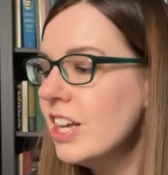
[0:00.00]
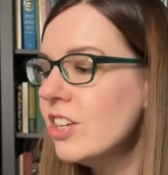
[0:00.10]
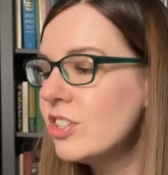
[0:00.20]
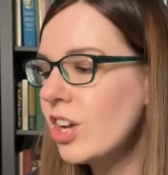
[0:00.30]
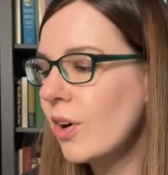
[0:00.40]

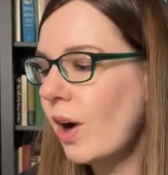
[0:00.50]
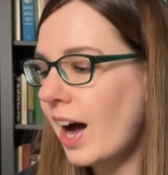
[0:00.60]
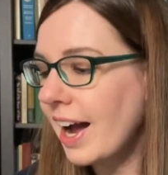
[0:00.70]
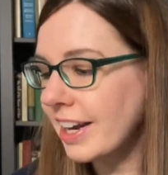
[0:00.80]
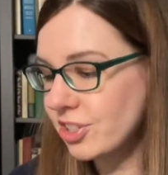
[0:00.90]
So
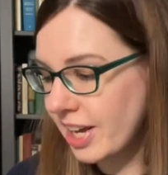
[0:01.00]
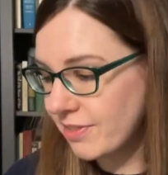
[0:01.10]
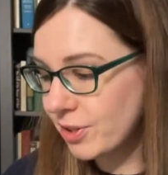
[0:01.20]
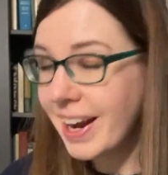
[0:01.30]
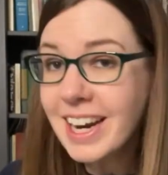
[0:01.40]
I actually have
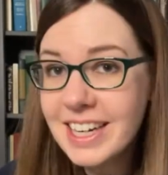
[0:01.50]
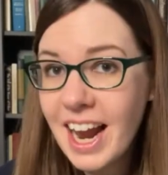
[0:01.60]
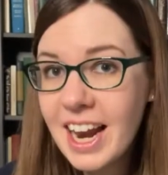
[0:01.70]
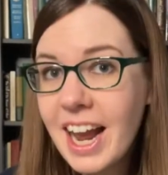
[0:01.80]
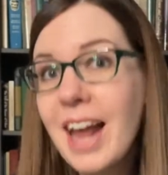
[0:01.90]
to
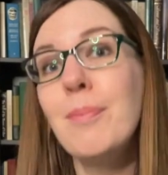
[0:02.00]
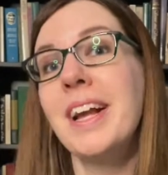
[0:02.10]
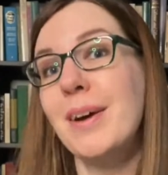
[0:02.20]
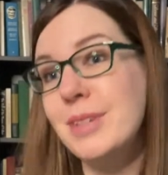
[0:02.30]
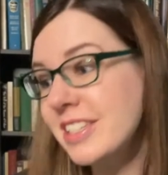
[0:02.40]
annotate it and make
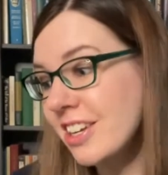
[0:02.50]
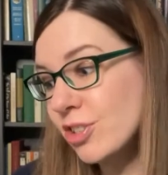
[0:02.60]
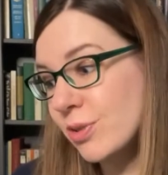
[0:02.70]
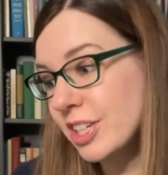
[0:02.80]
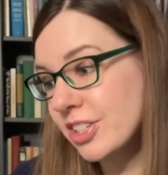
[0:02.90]
up
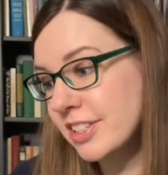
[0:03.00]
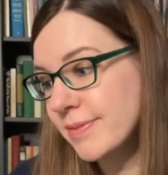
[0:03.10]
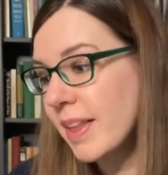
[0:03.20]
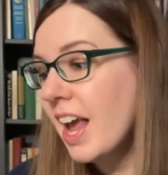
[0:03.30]
discussion questions.